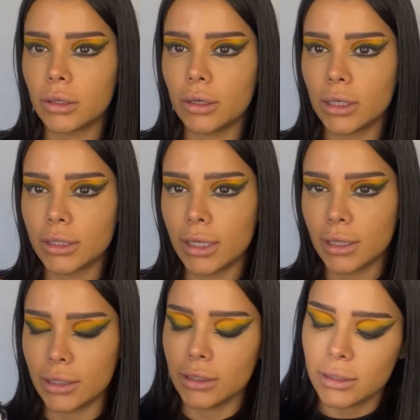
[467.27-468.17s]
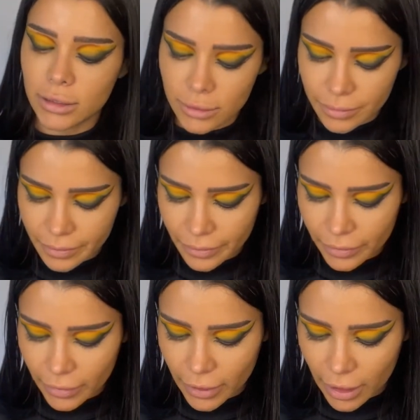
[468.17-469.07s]
Looks like this.
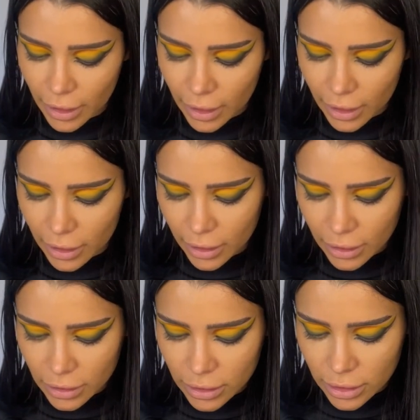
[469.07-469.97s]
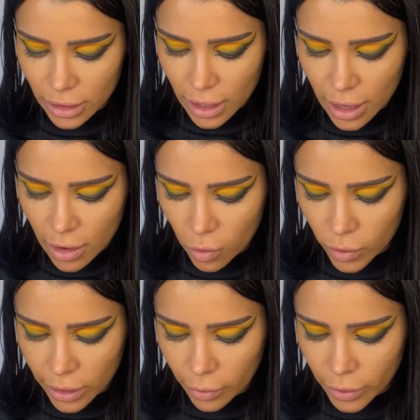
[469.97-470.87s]
And what
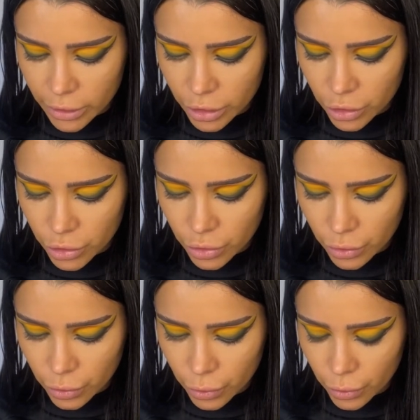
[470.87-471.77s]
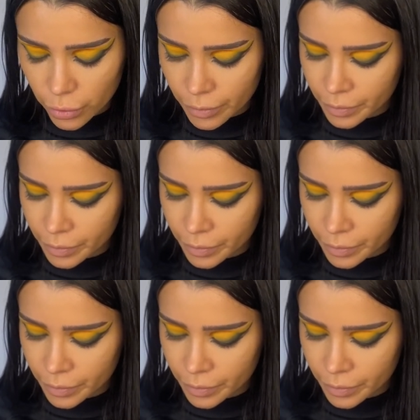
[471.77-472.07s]
I want to do